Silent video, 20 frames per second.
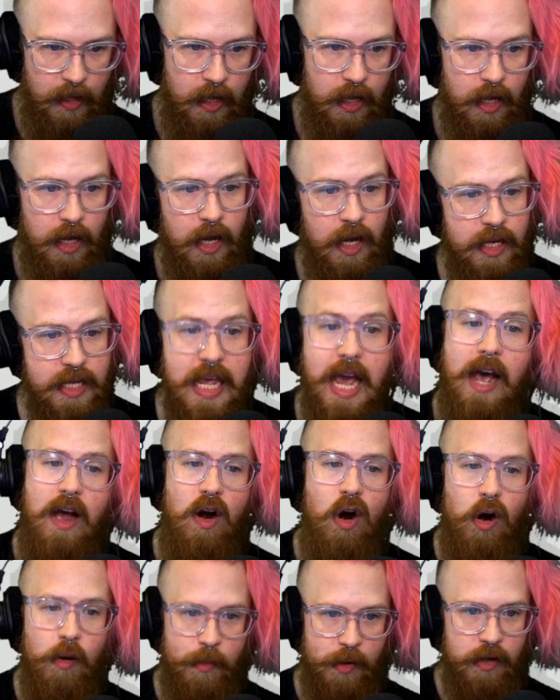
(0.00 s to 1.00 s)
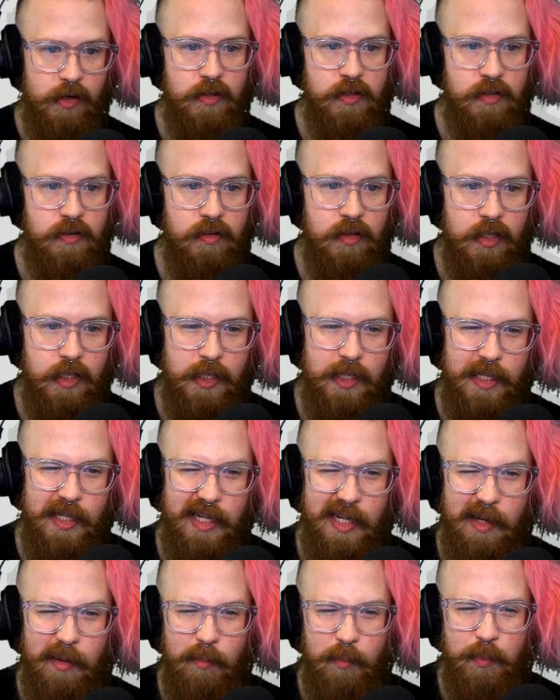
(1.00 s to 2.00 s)
Yeah, armor.
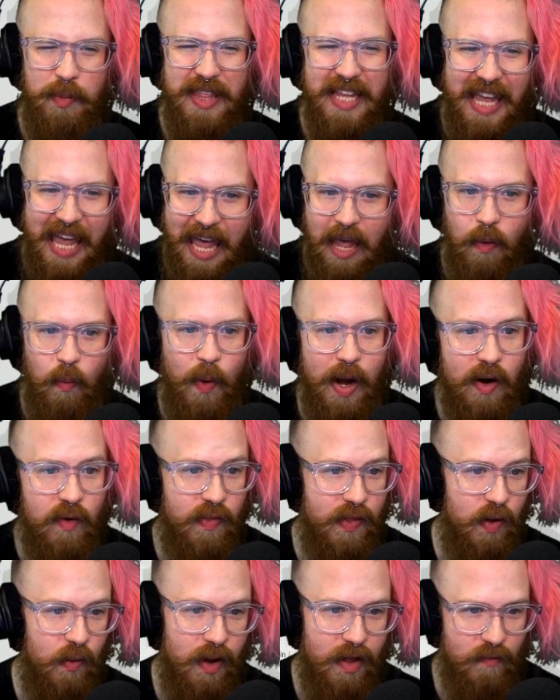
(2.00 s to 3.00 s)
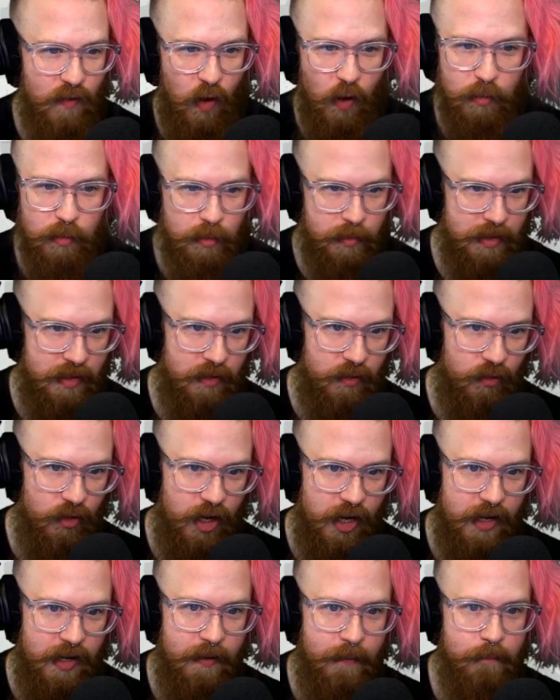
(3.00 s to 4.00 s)
But they can't wear, they don't have armament,
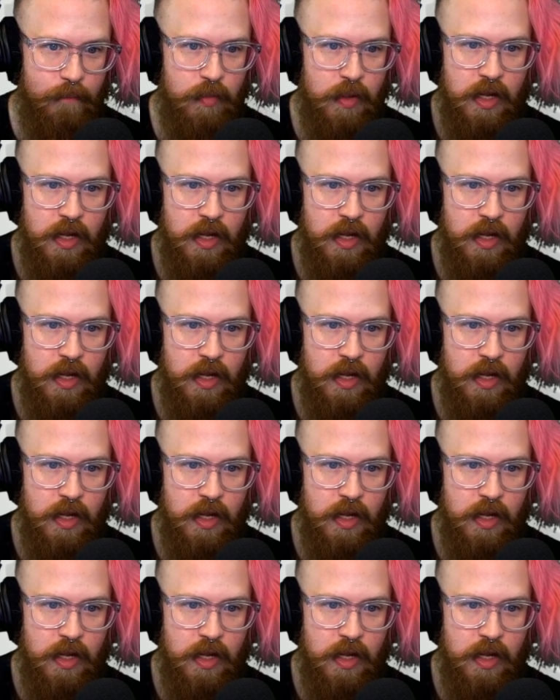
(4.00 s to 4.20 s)
right?